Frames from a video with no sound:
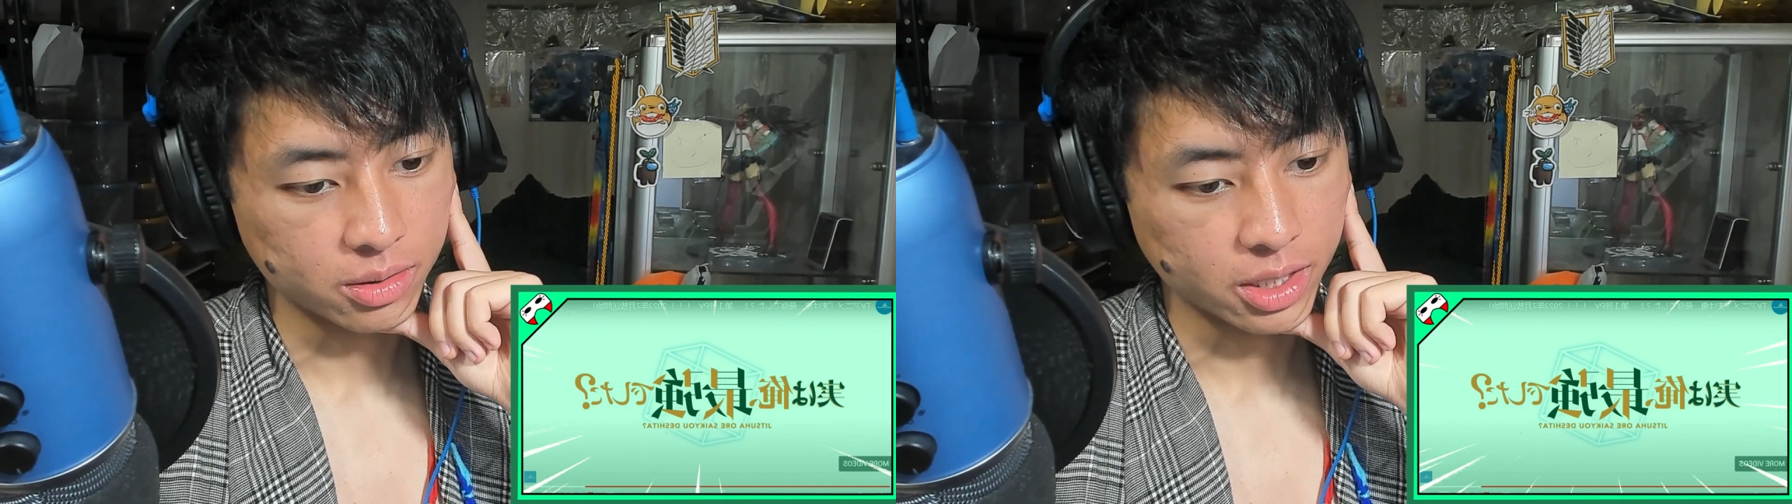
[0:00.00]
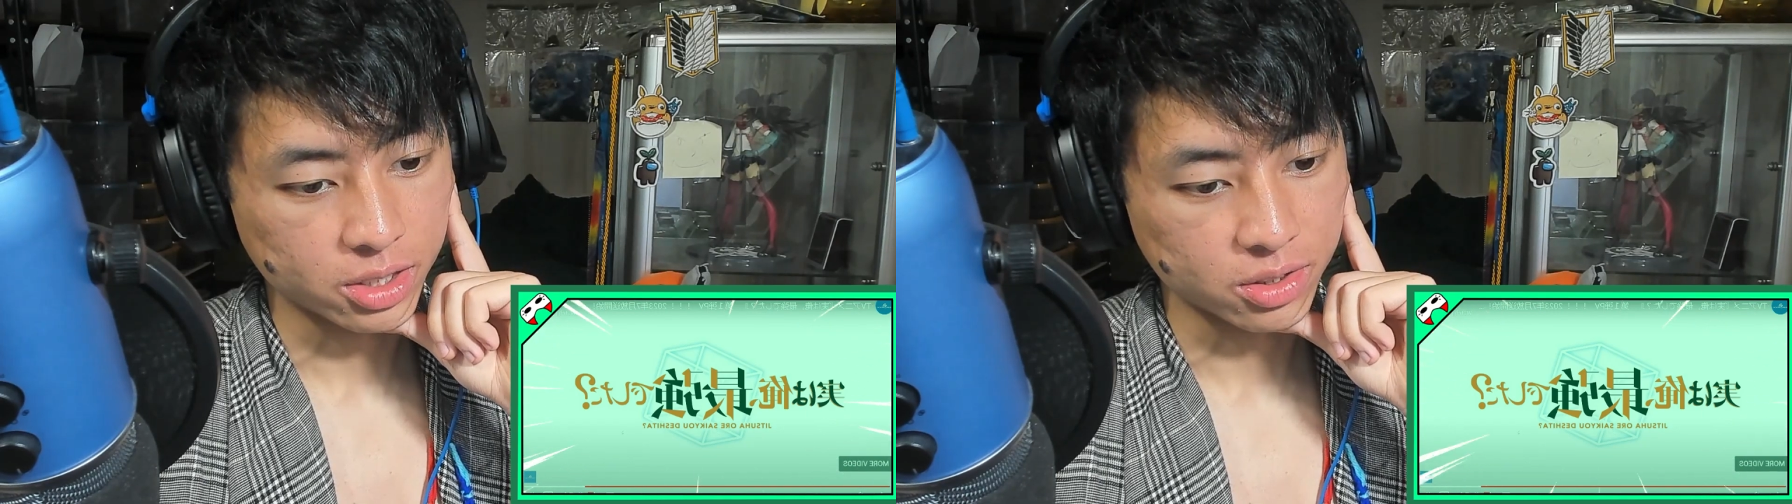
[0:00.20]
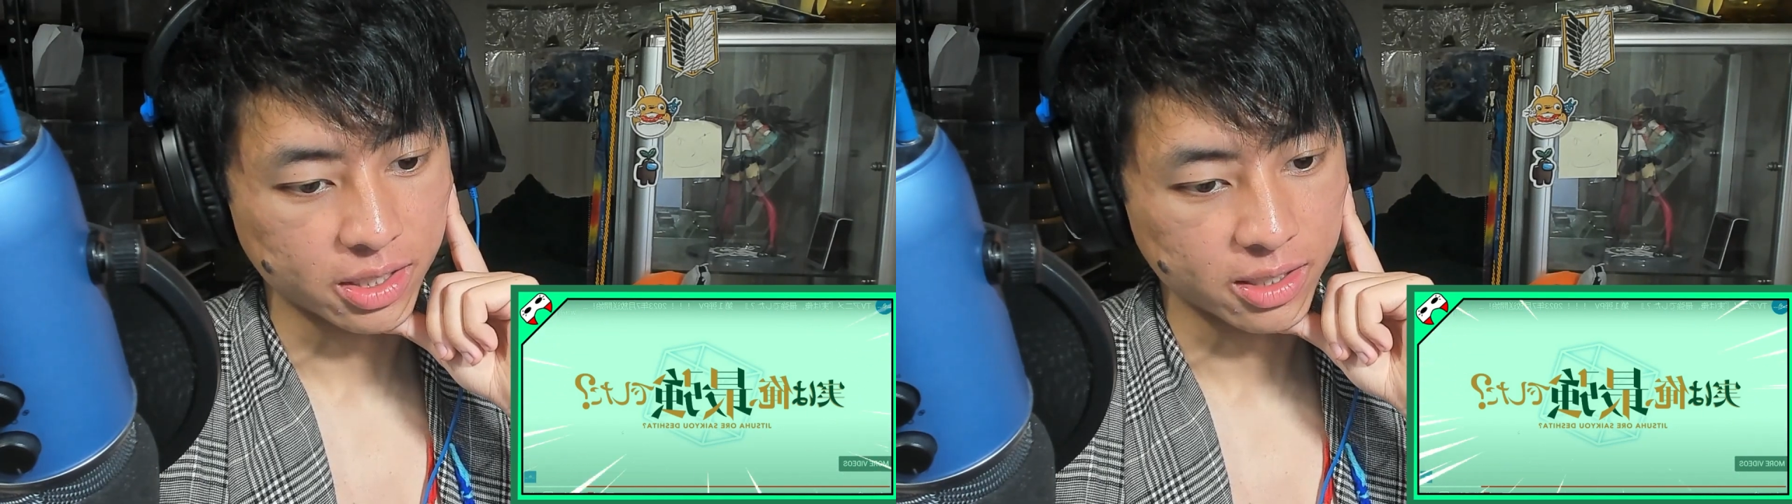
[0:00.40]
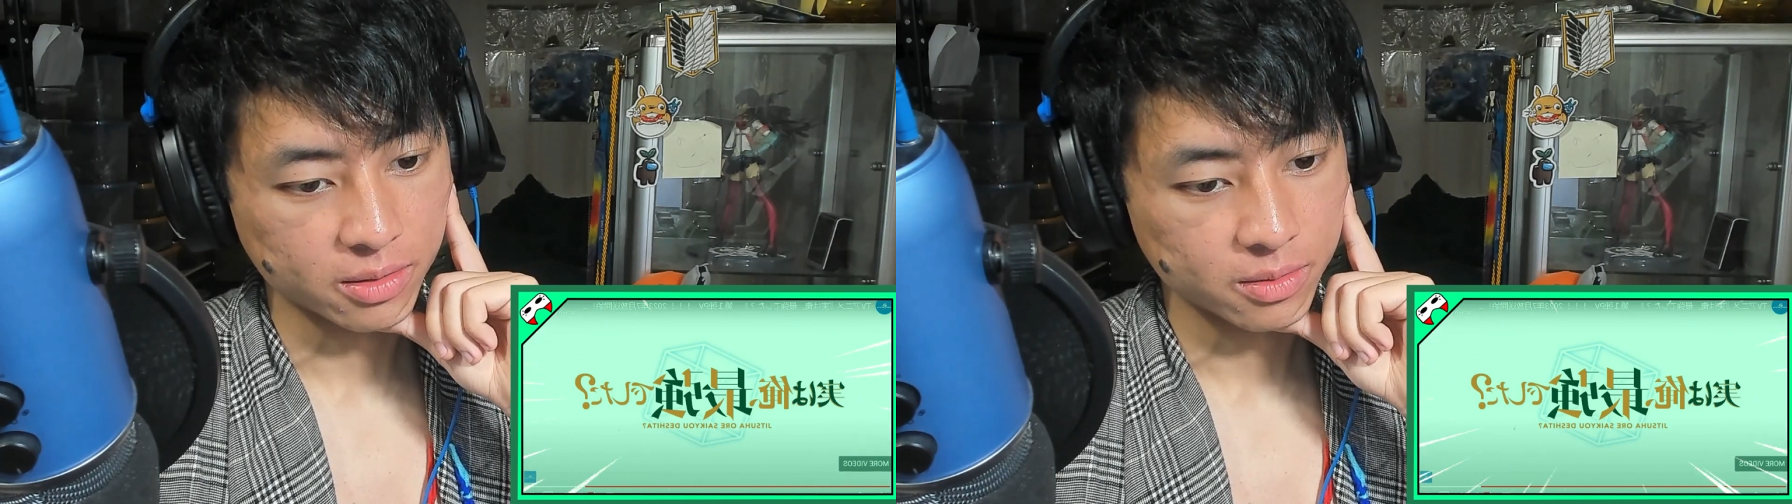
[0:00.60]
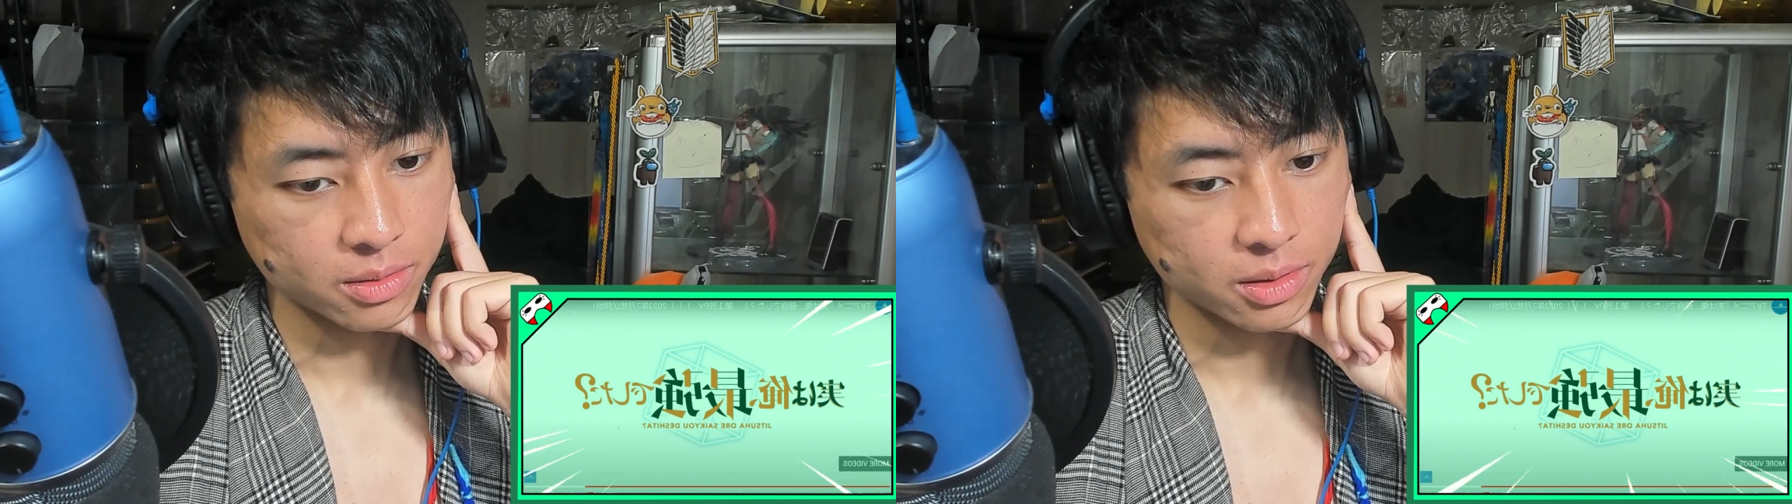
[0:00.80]
Deshita.
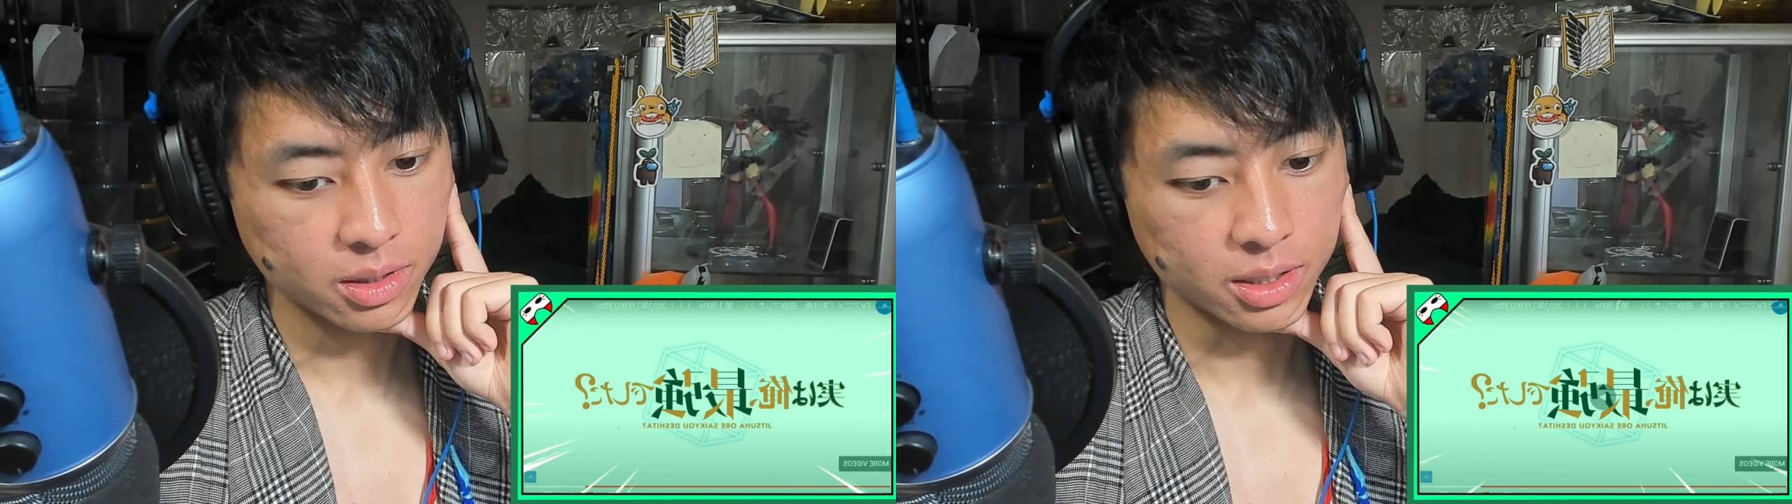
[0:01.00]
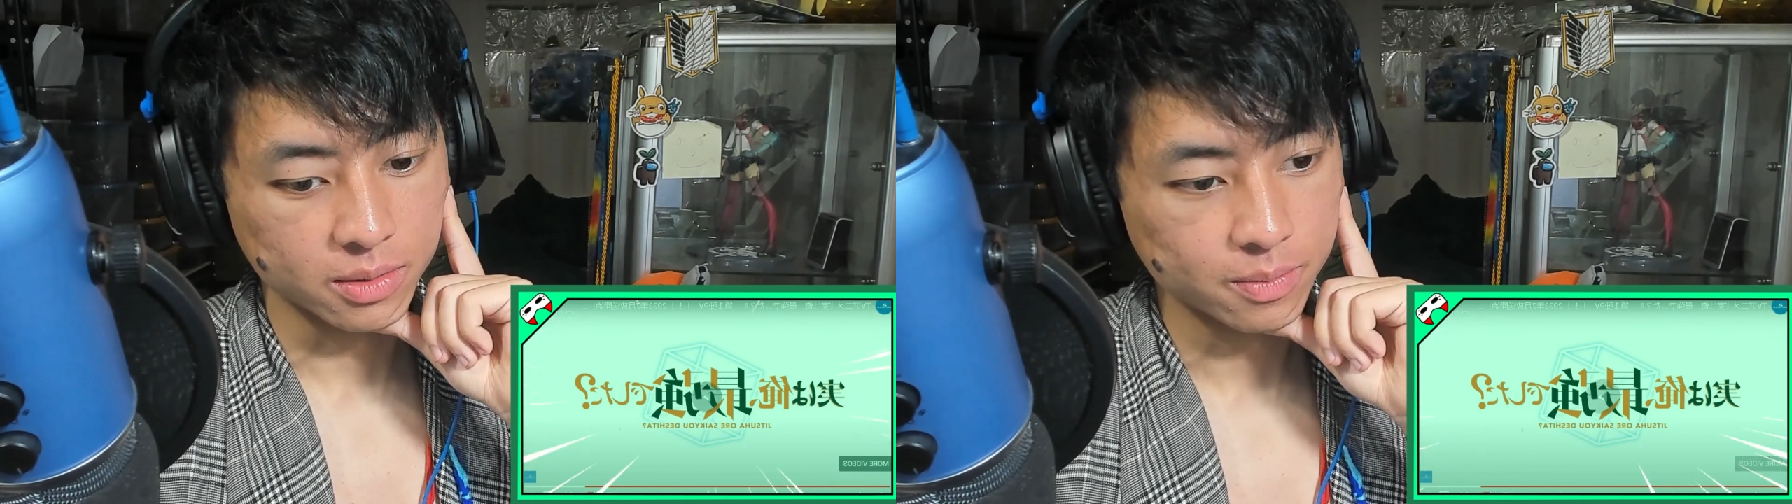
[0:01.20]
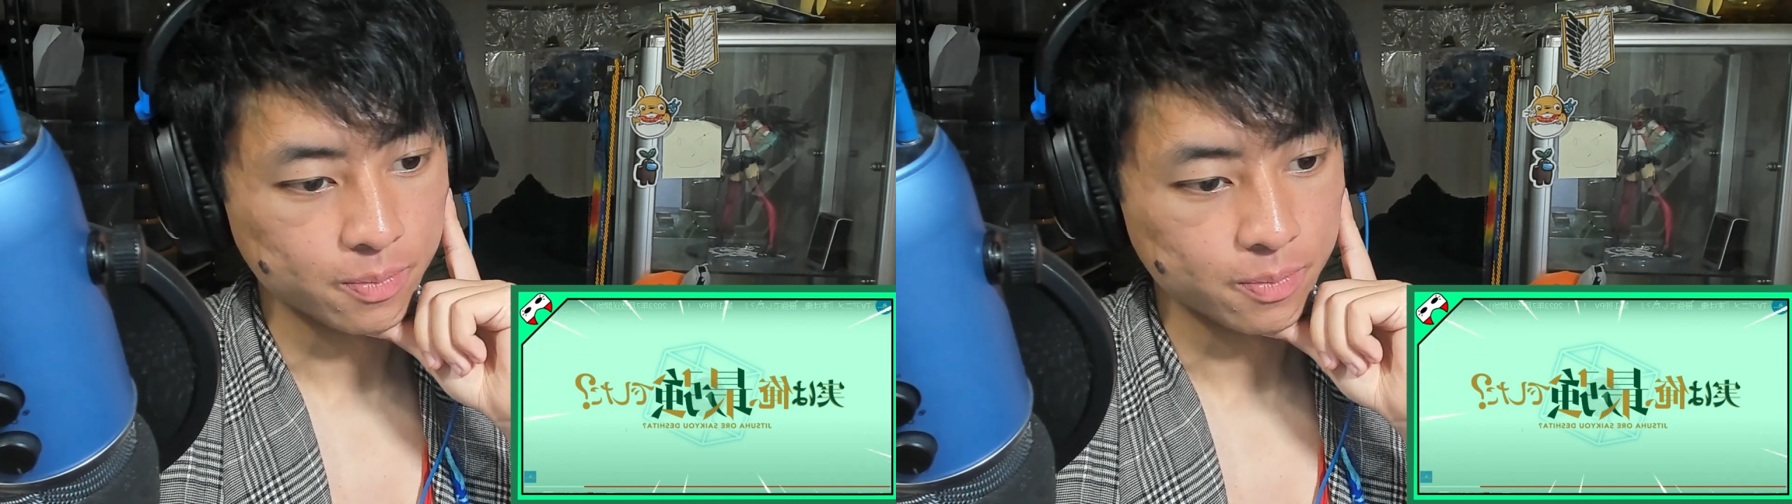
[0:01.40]
Oh.